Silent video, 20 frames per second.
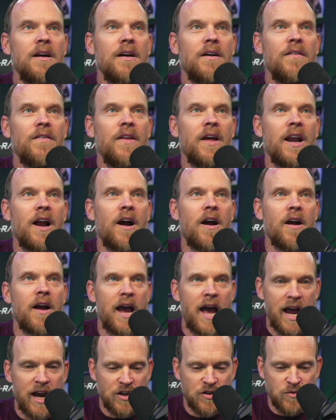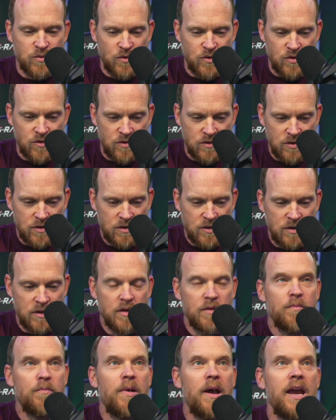our actual
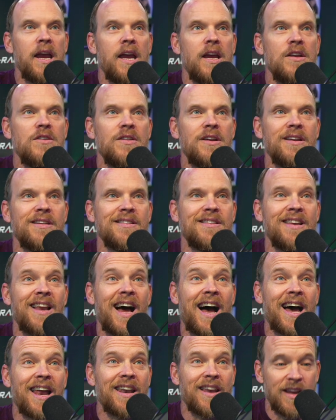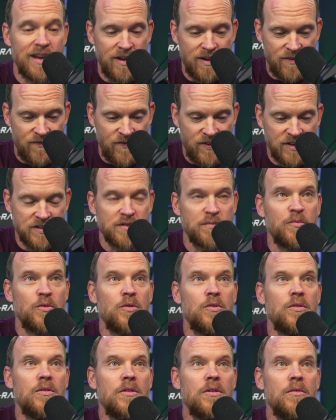page is not
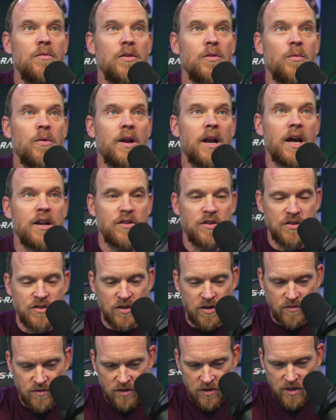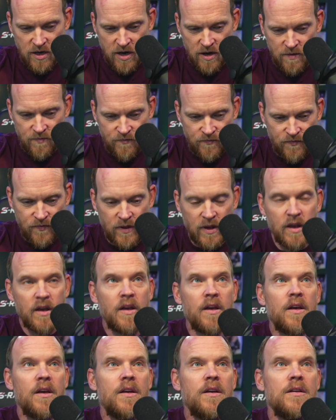visible with what I just showed you there.
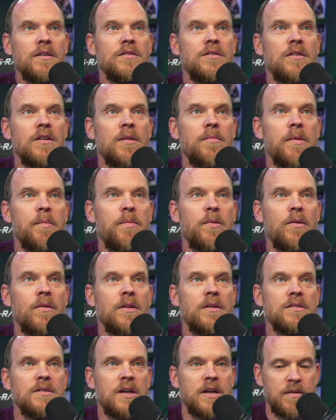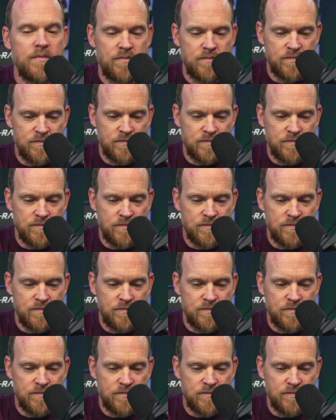So let me pull this up.